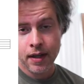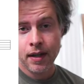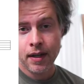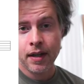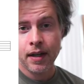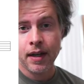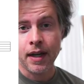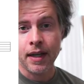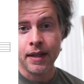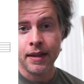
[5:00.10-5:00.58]

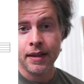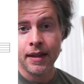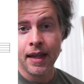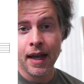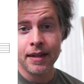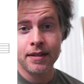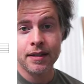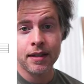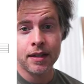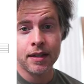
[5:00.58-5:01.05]
And And
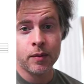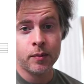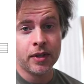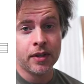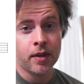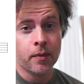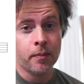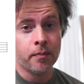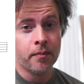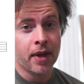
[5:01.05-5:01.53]
that's going to be the
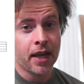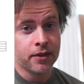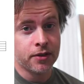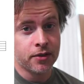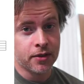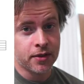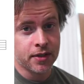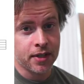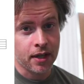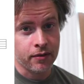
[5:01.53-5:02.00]
major
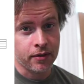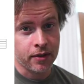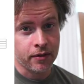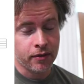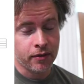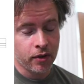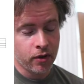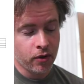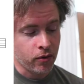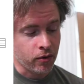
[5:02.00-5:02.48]
7 of the
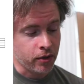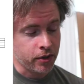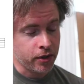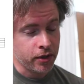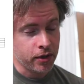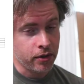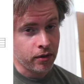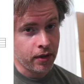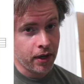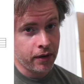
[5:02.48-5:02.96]
chord. You
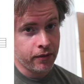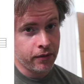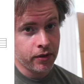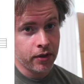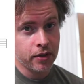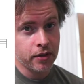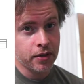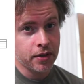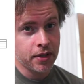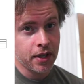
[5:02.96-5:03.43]
don't have to
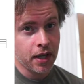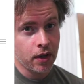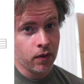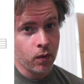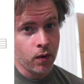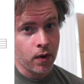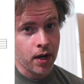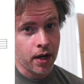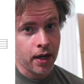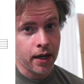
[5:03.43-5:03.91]
understand
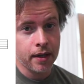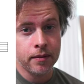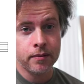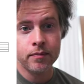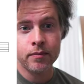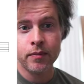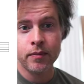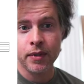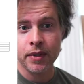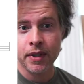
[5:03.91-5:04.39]
why,
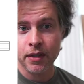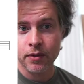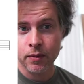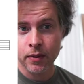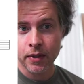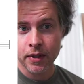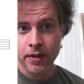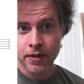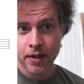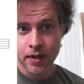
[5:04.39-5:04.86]
but that's what
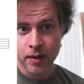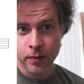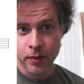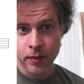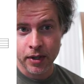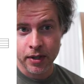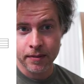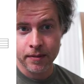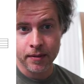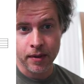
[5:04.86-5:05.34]
it's going to
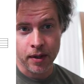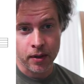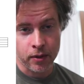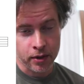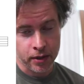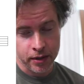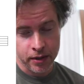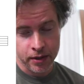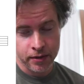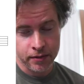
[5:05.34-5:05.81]
be. We're
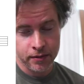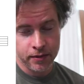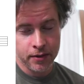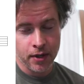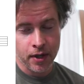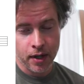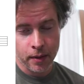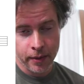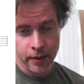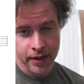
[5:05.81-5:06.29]
going to
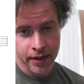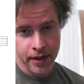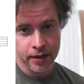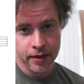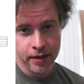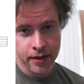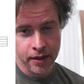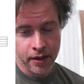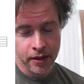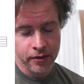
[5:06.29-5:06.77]
talk about that in
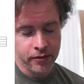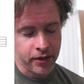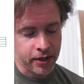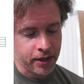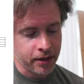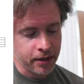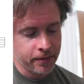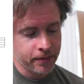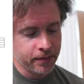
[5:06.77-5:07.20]
another video.